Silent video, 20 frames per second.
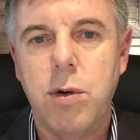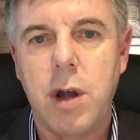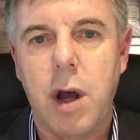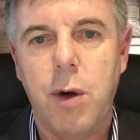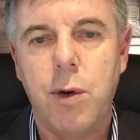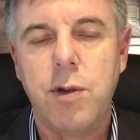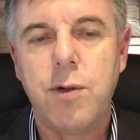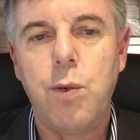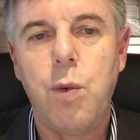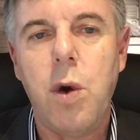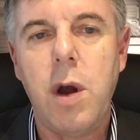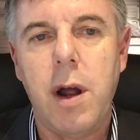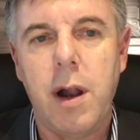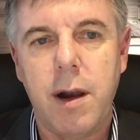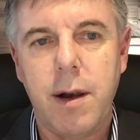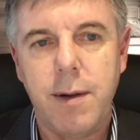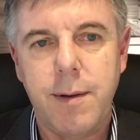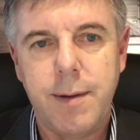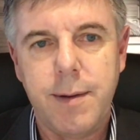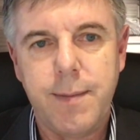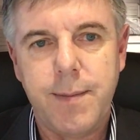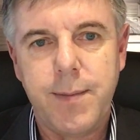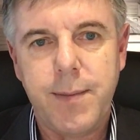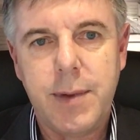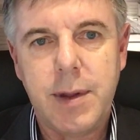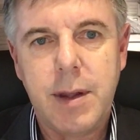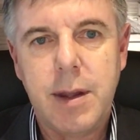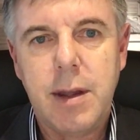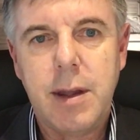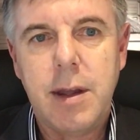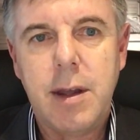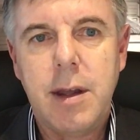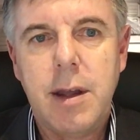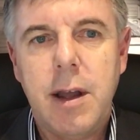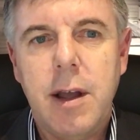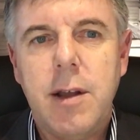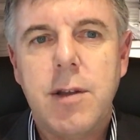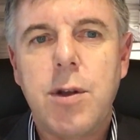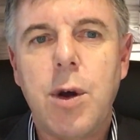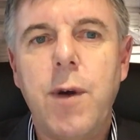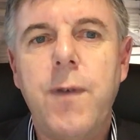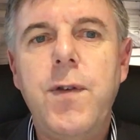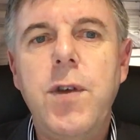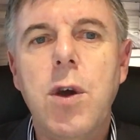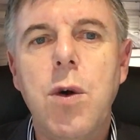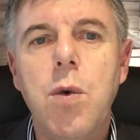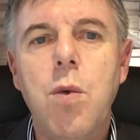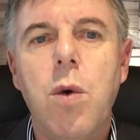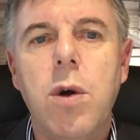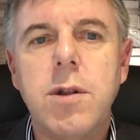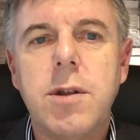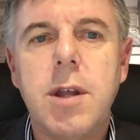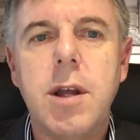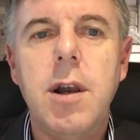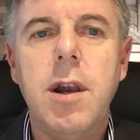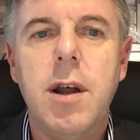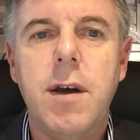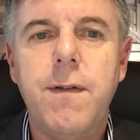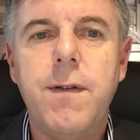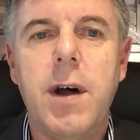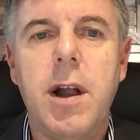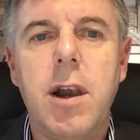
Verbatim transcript: will go as well. So if you want to live